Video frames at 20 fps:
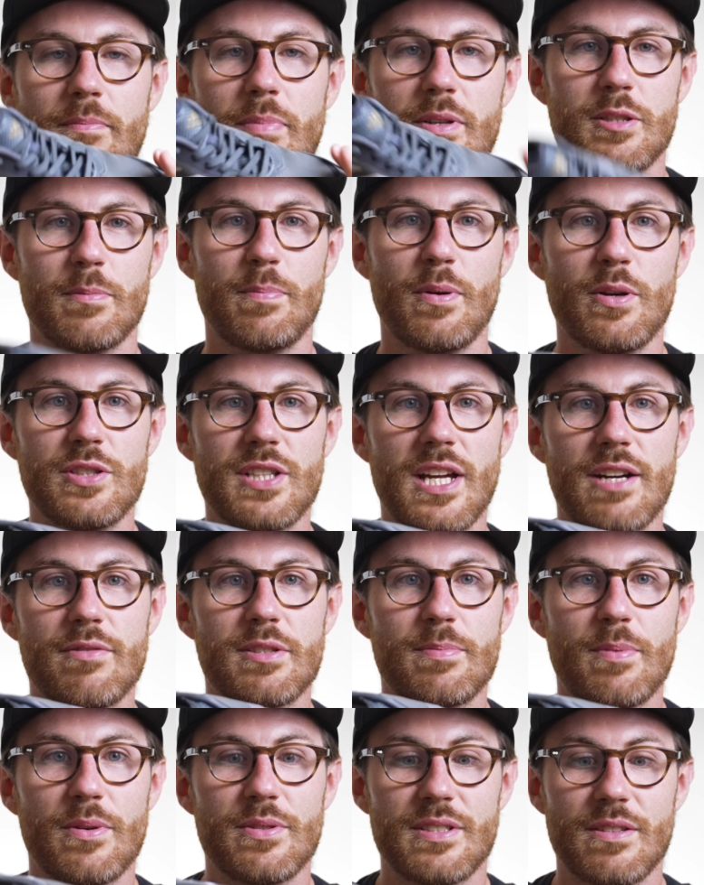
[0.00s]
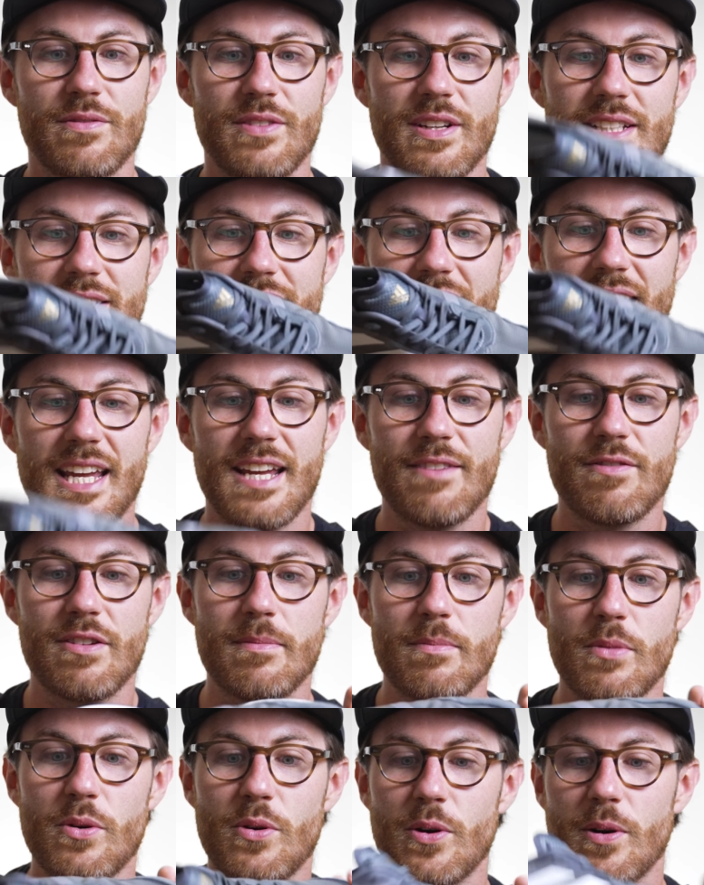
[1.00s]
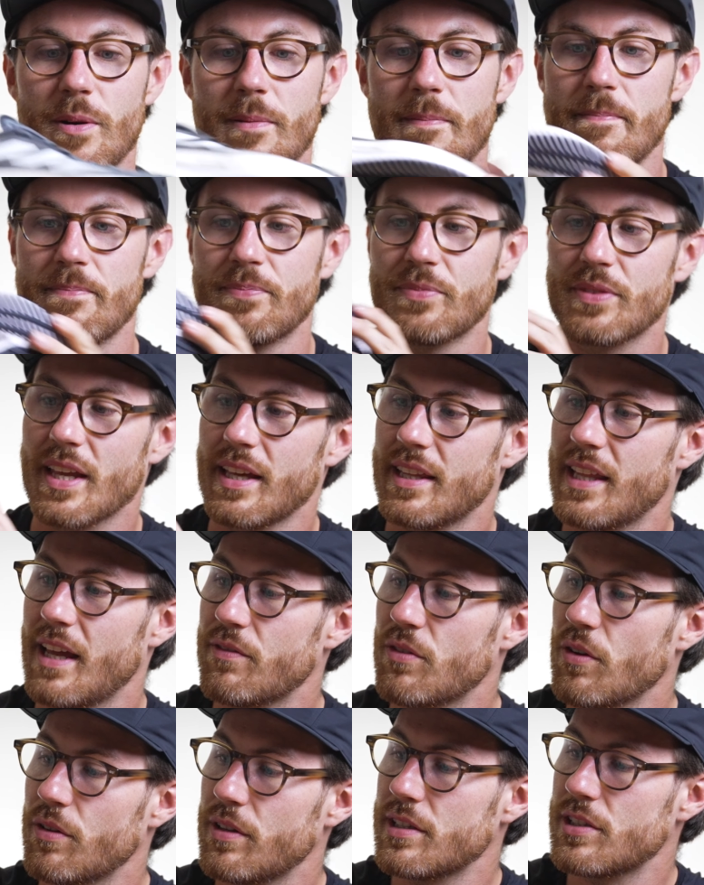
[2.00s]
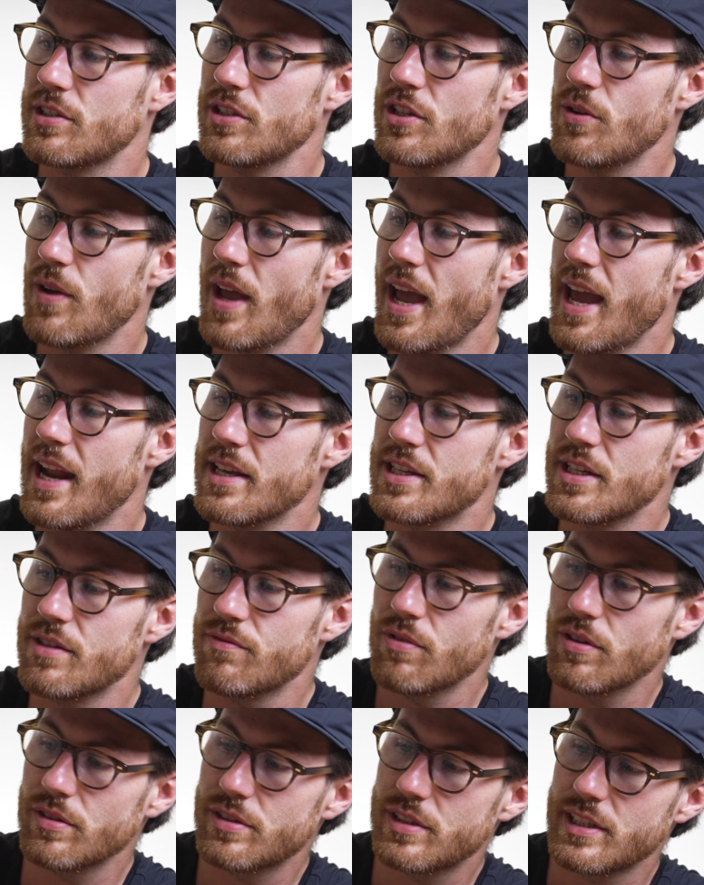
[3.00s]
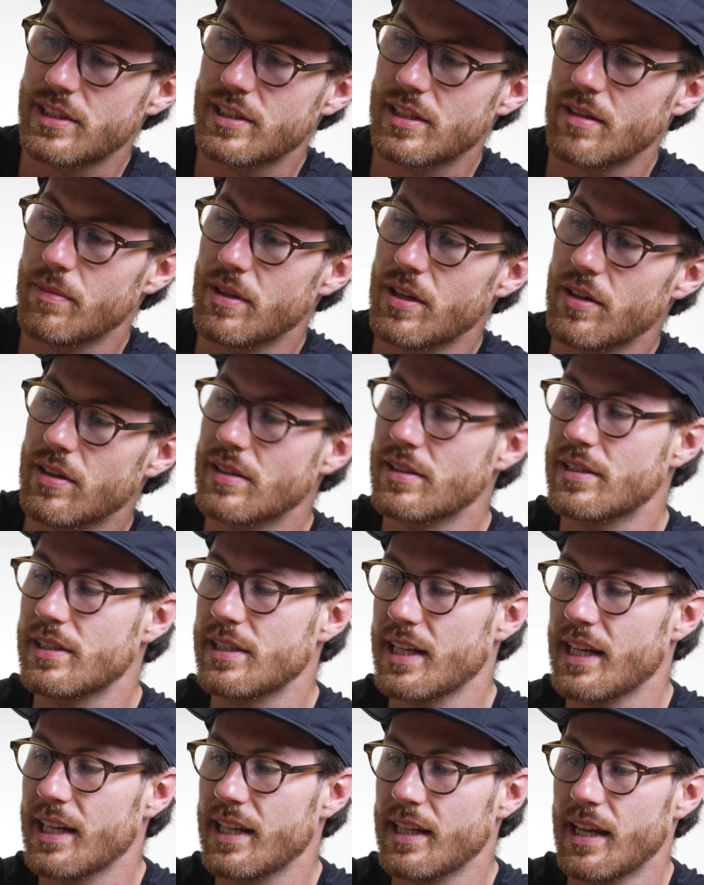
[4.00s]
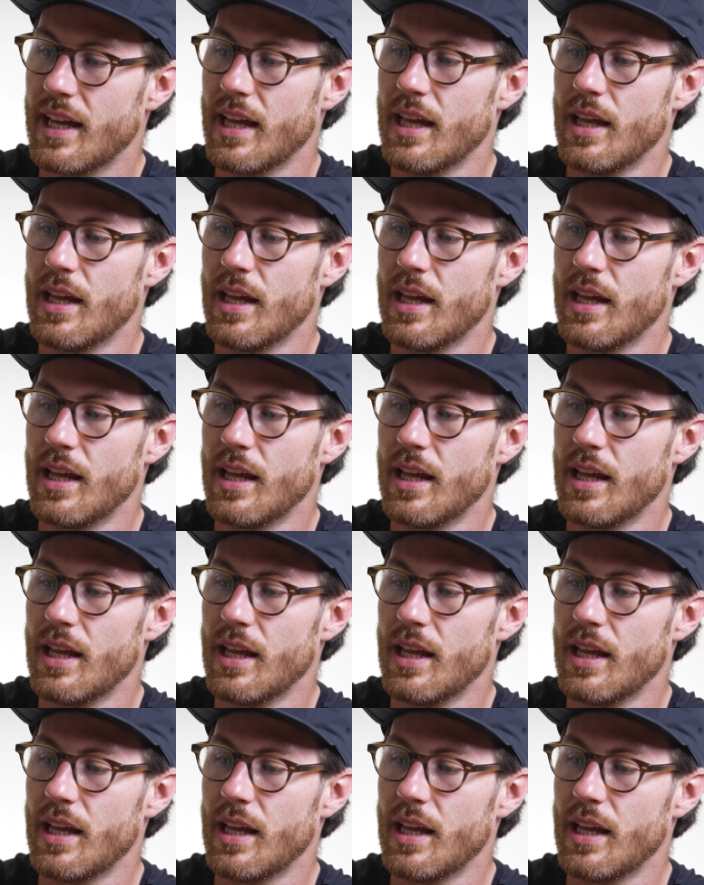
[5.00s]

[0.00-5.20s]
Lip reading: But to push that responsiveness even more, they've got this new energy rod system that you can see